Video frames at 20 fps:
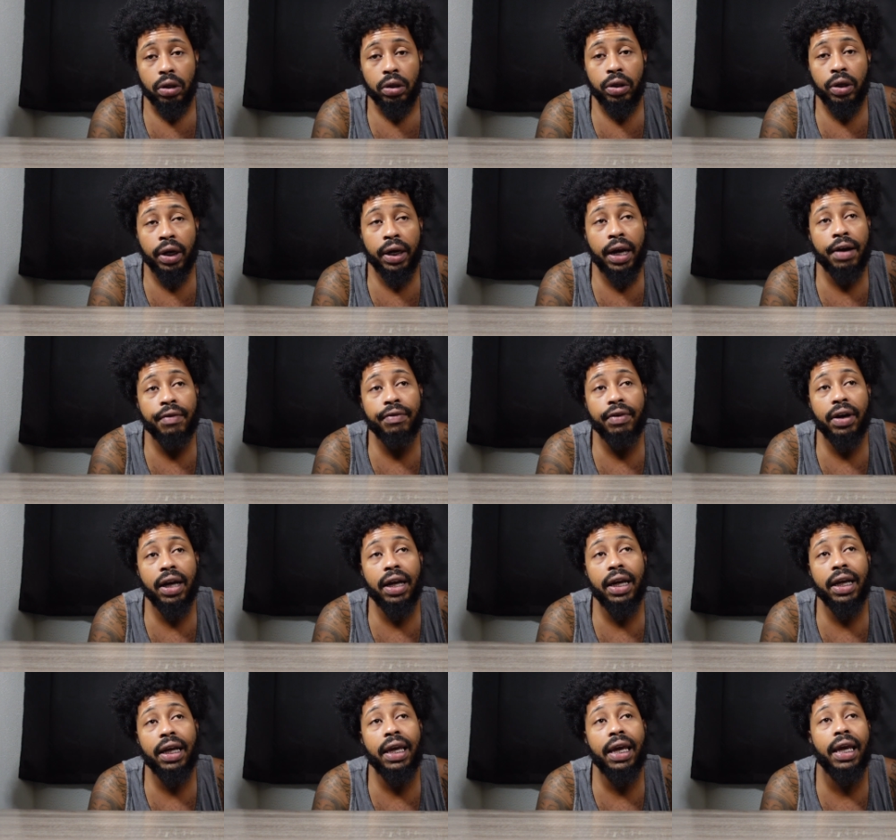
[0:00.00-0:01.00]
You're never
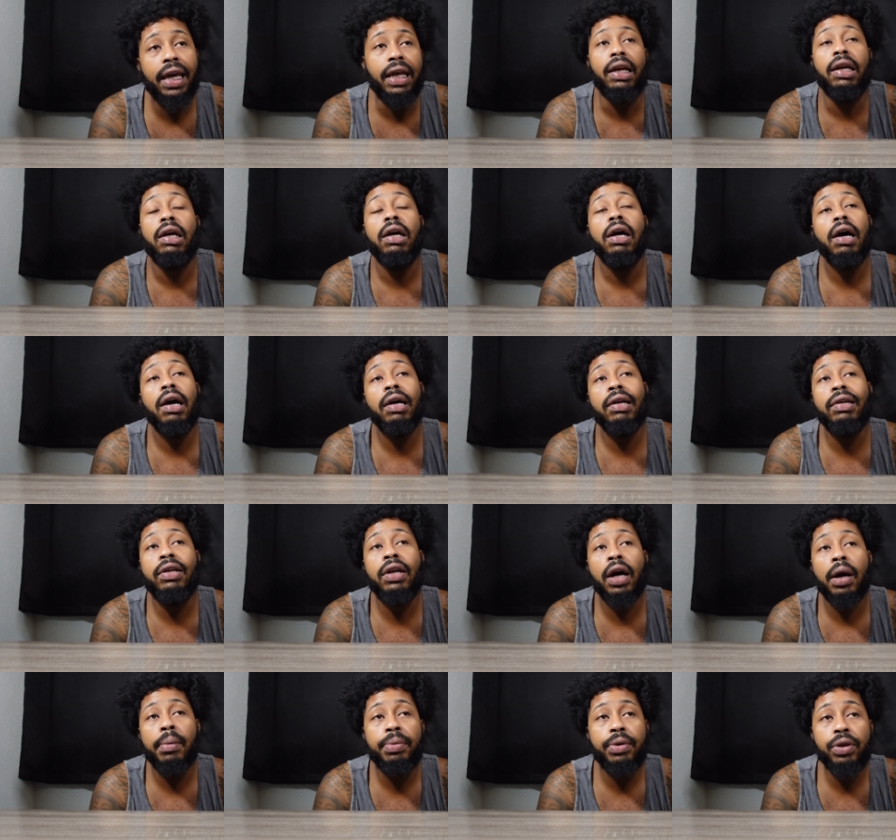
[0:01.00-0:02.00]
going to get a
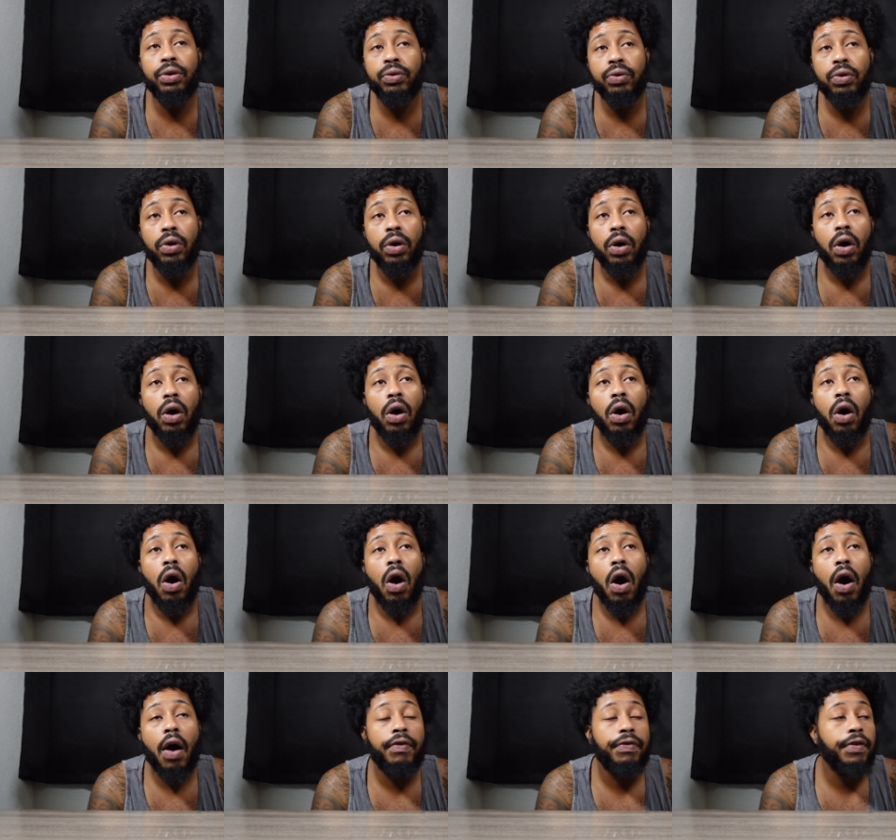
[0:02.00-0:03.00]
W
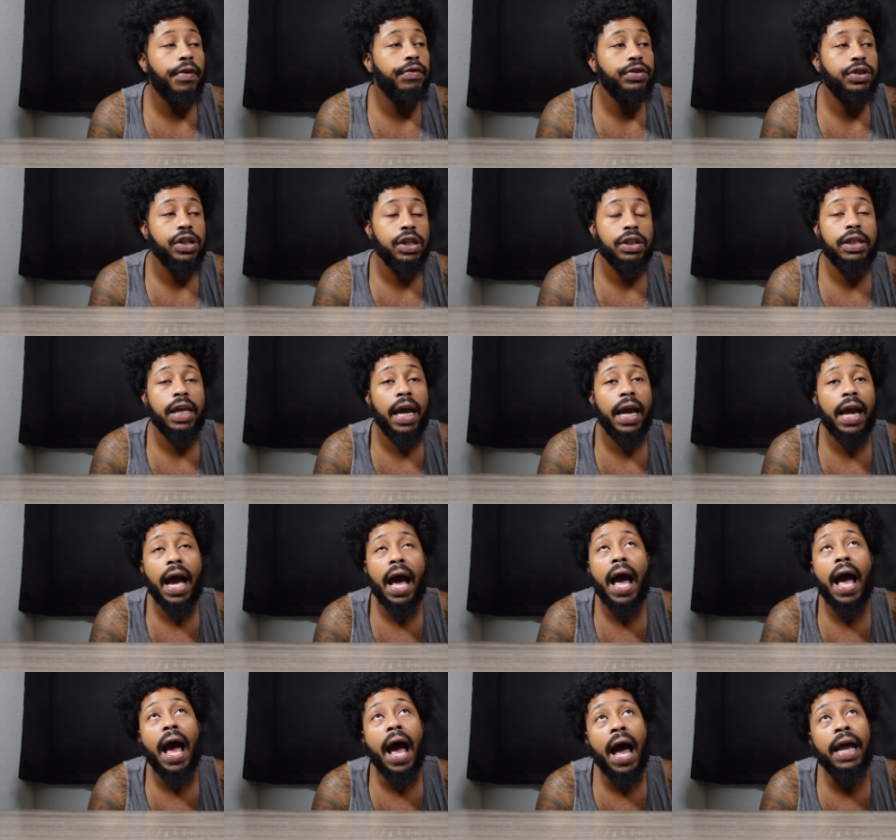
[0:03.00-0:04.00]
off of just, hey,
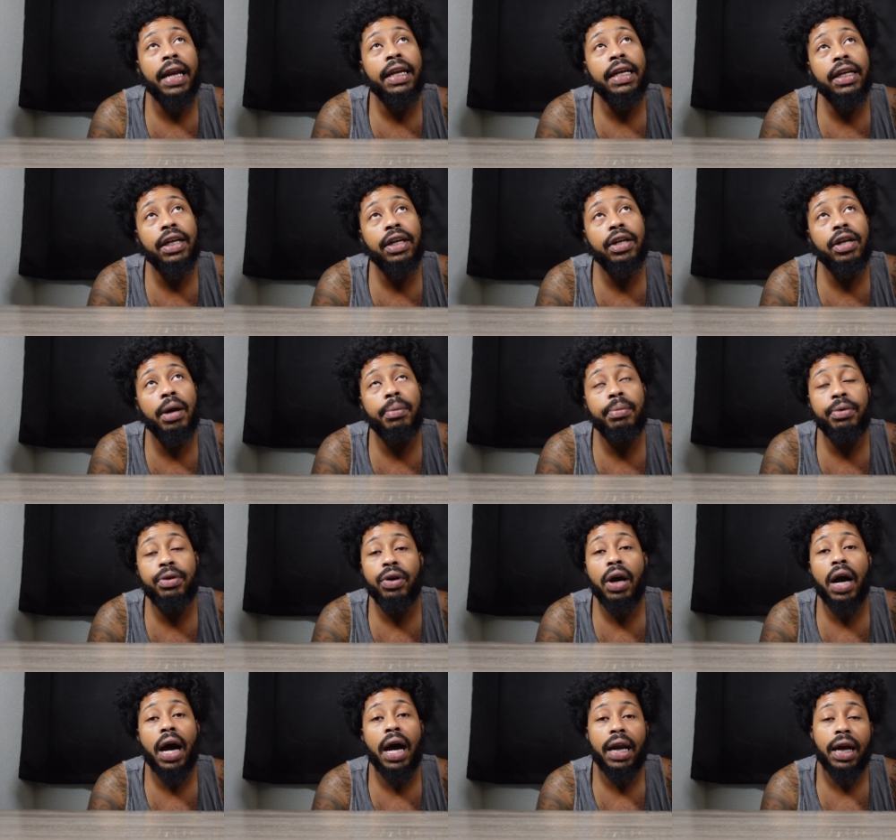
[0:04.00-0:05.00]
I, I need a
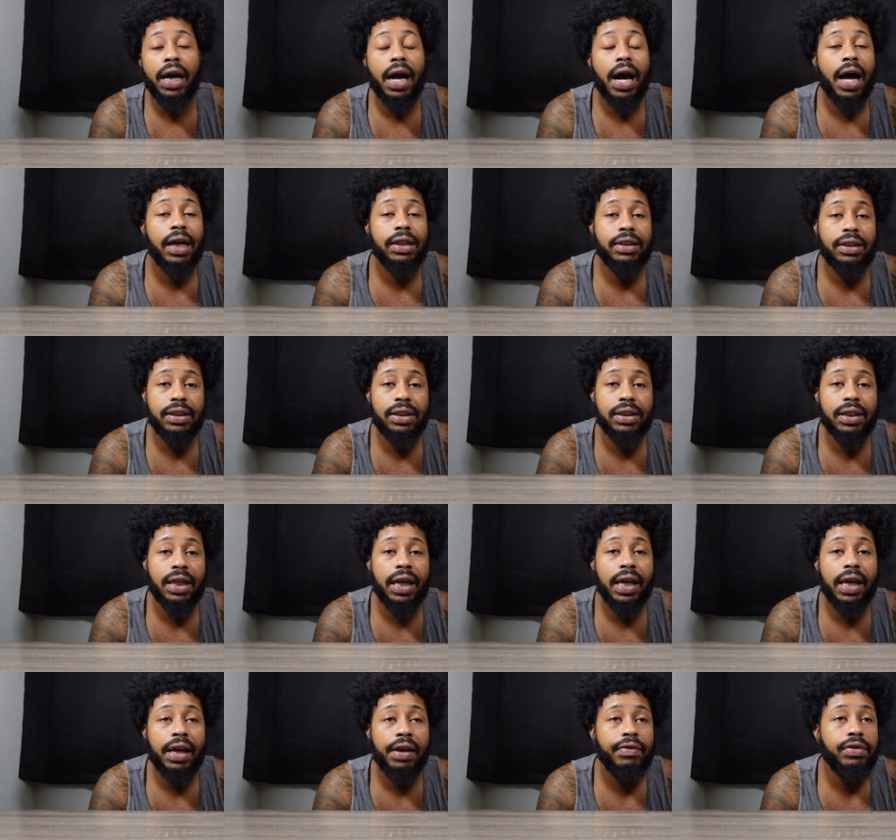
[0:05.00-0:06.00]
W, God, and God's just
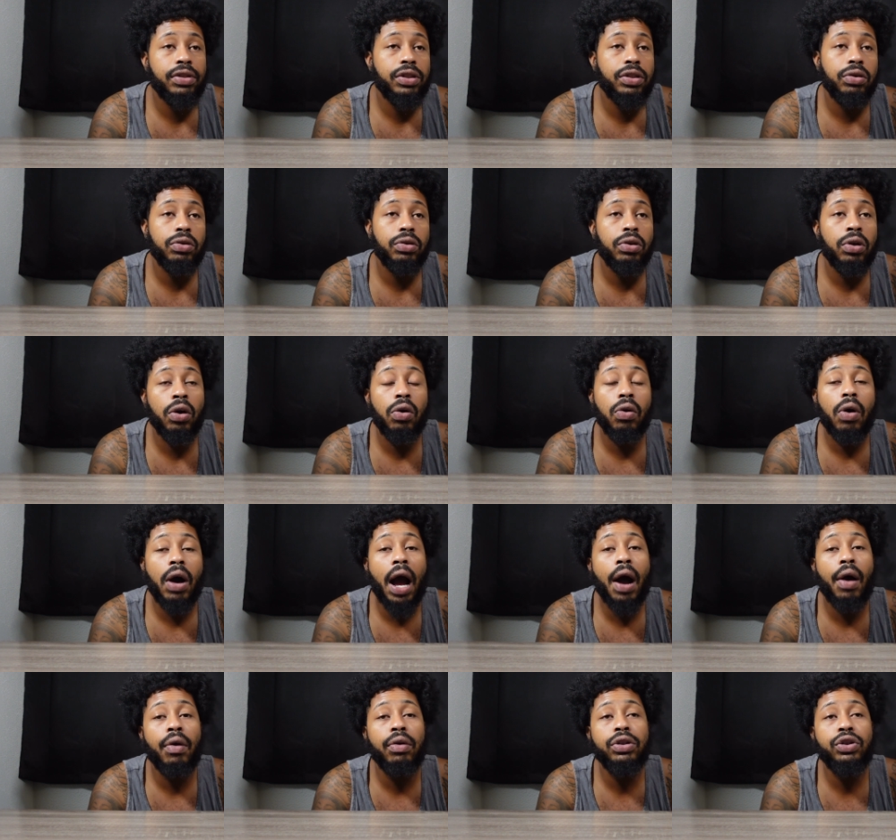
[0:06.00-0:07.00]
going to give it to you. No,
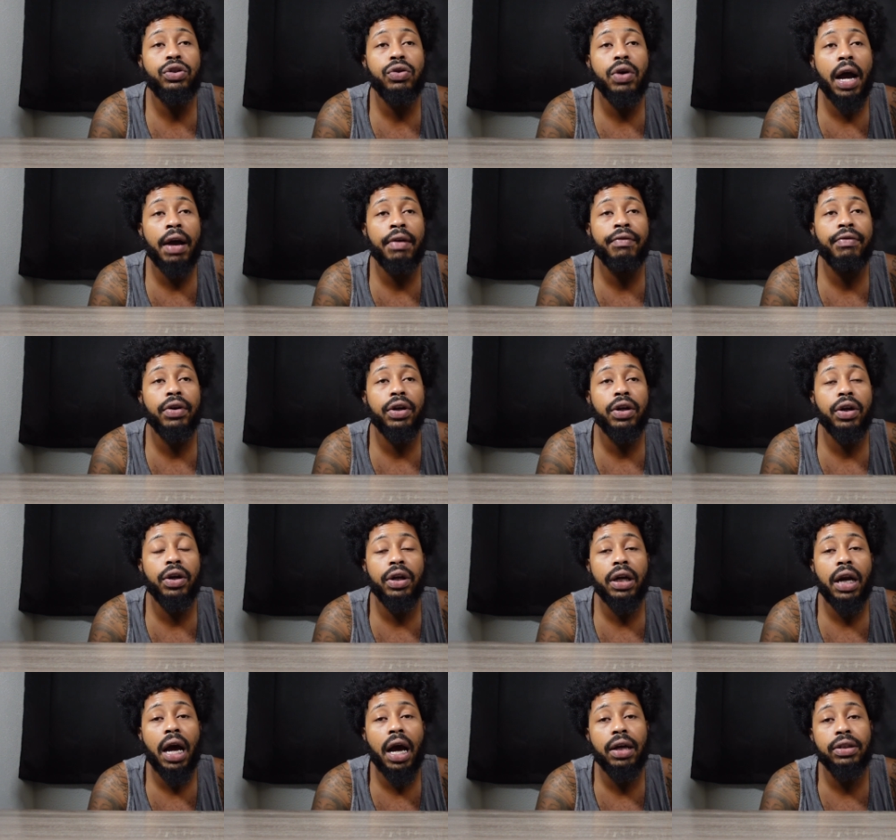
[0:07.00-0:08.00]
how would you ever
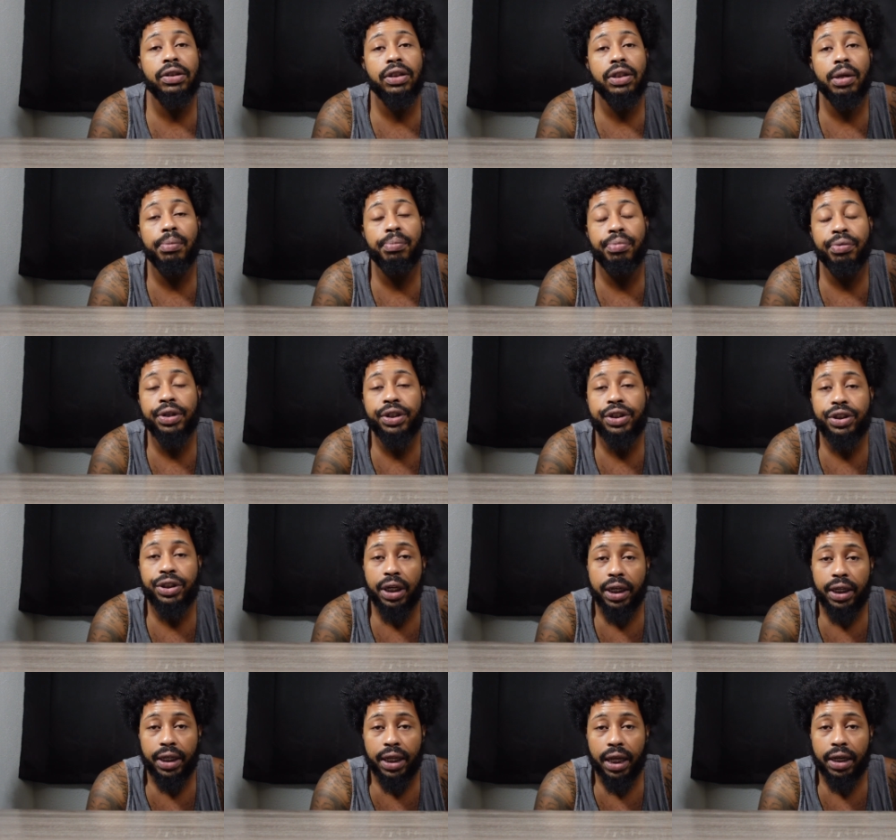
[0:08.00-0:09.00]
learn how to
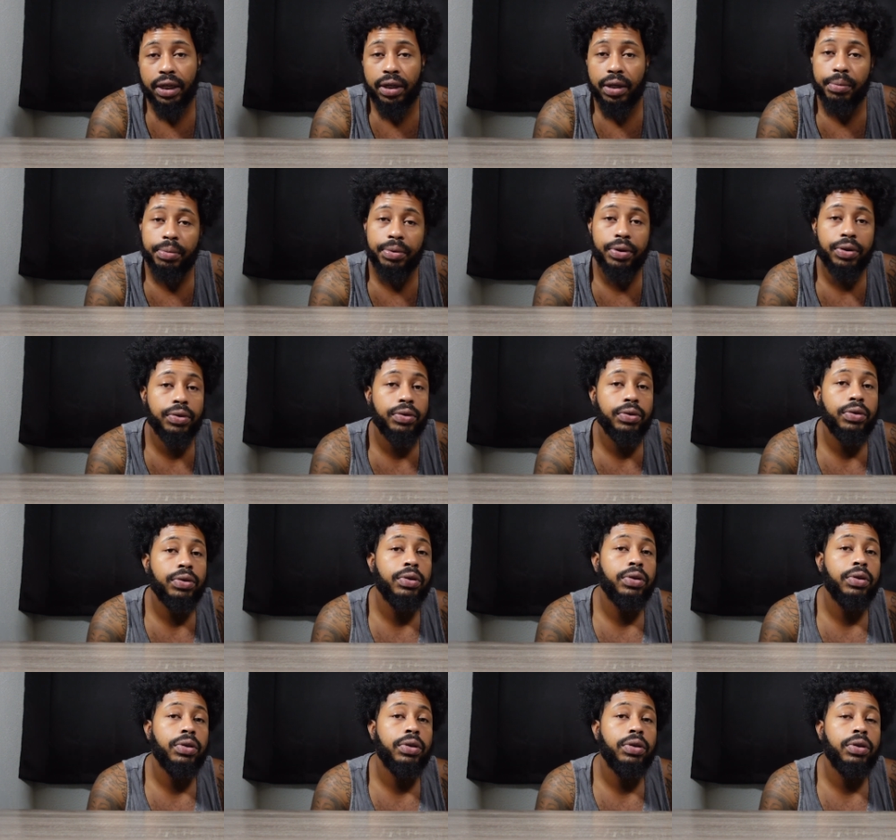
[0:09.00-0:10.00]
appreciate that W?
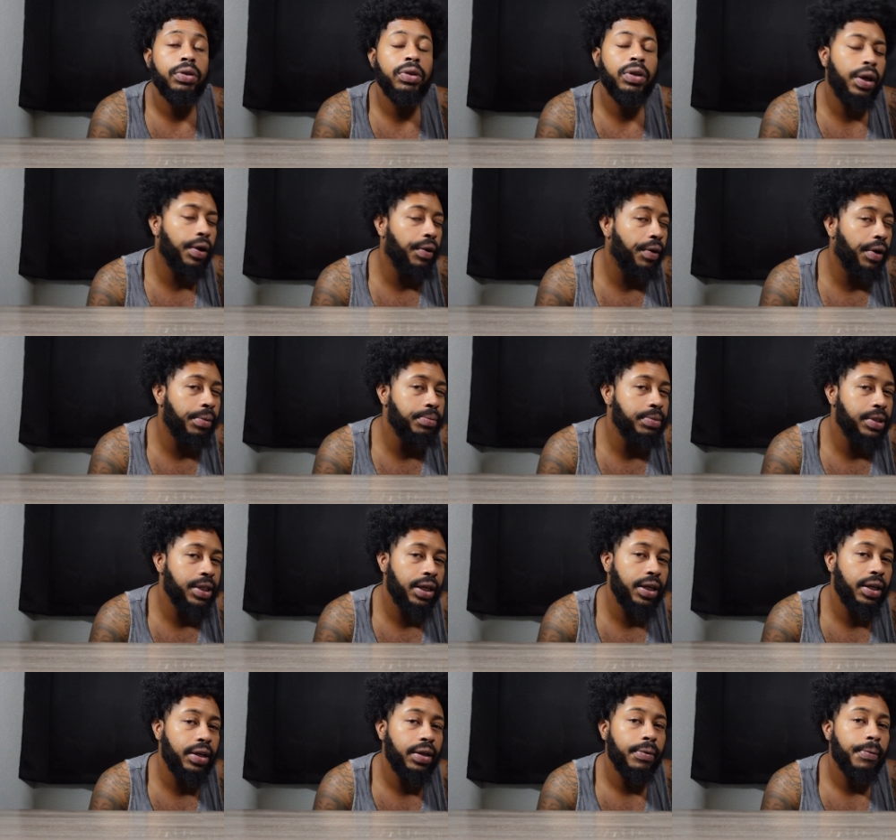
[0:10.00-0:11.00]
You get what I'm
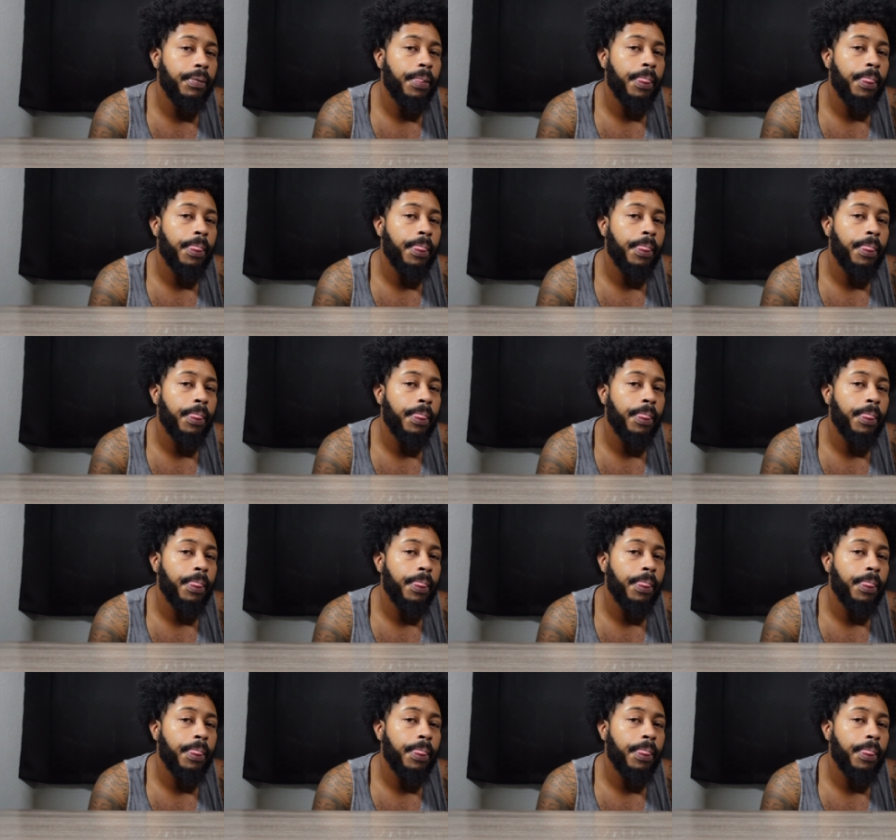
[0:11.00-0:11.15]
saying?